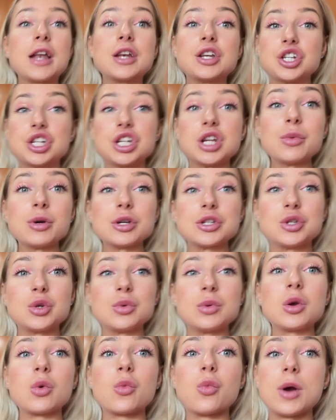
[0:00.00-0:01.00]
and she was
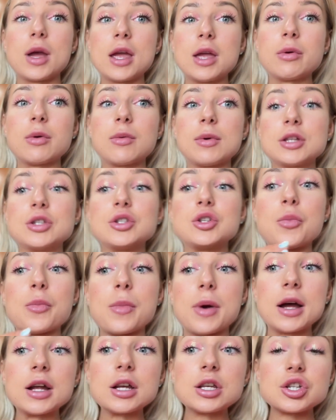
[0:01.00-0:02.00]
doing way too
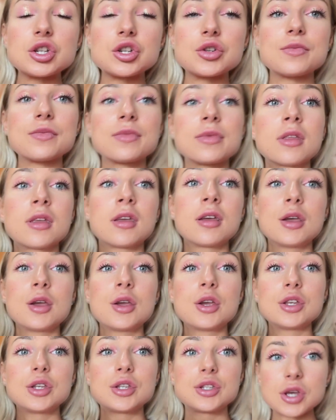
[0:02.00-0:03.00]
much.
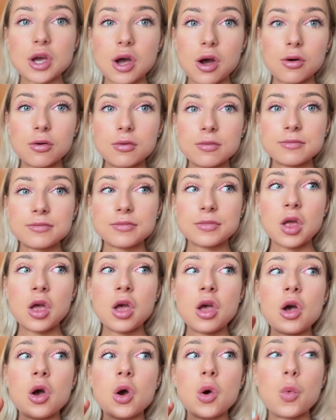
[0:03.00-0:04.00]
So
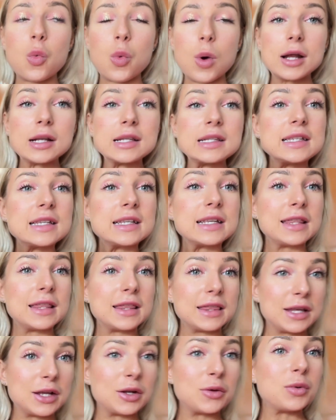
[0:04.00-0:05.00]
what
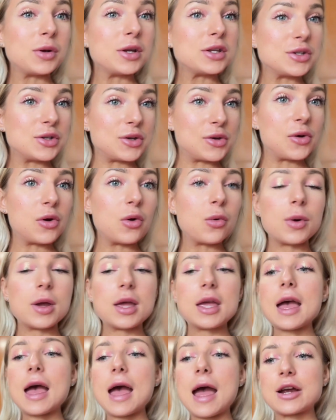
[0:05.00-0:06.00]
did we do?
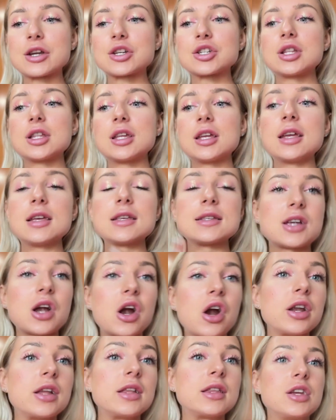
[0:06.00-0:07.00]
We actually
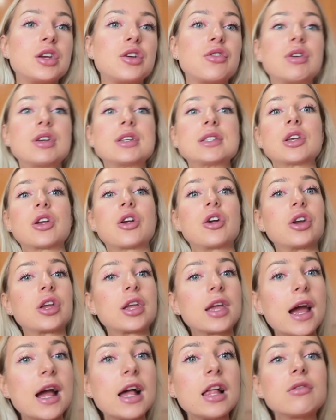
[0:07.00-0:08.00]
started increasing her
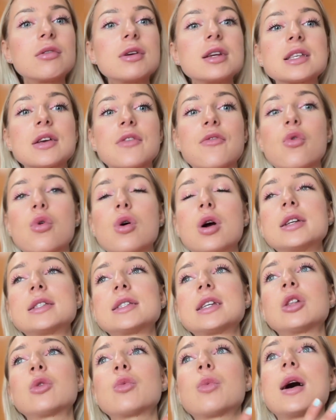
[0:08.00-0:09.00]
calories. Of course,
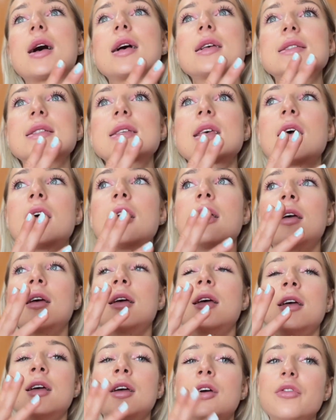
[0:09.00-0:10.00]
it was
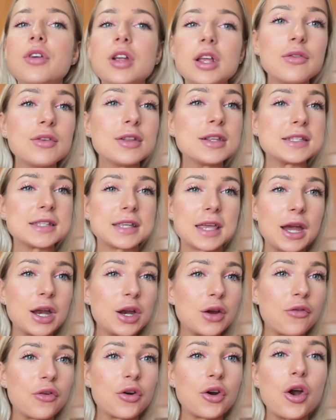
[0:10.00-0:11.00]
really
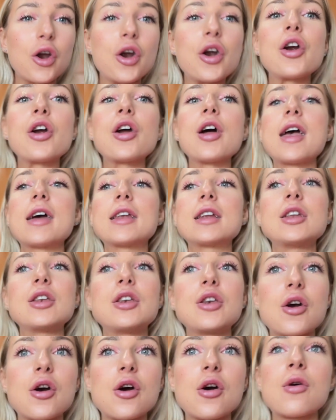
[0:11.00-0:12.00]
scary for her, and I
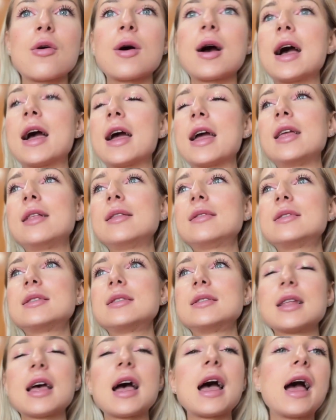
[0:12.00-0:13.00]
know I
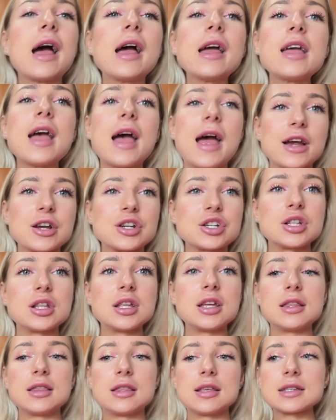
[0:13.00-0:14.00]

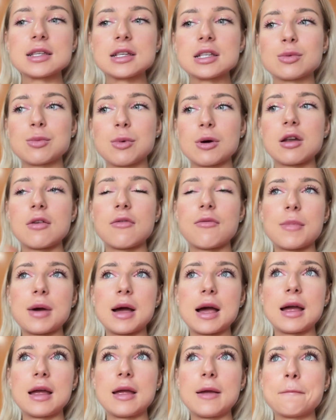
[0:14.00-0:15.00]
actually, this is one of
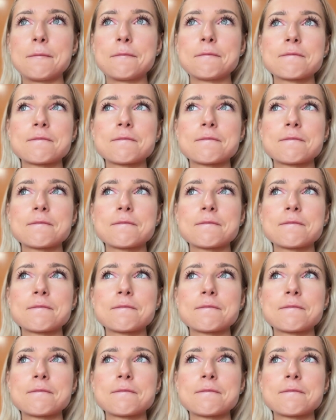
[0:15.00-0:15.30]
my